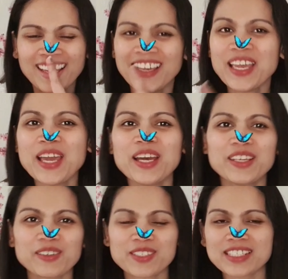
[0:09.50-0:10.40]
No, just
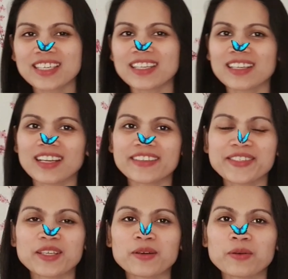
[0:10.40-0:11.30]
kidding guys. So I
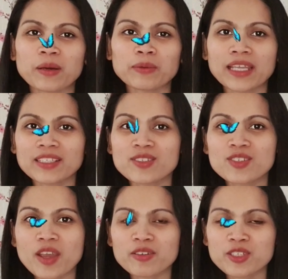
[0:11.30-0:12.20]
would like to share to
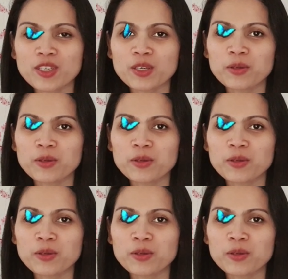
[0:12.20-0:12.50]
you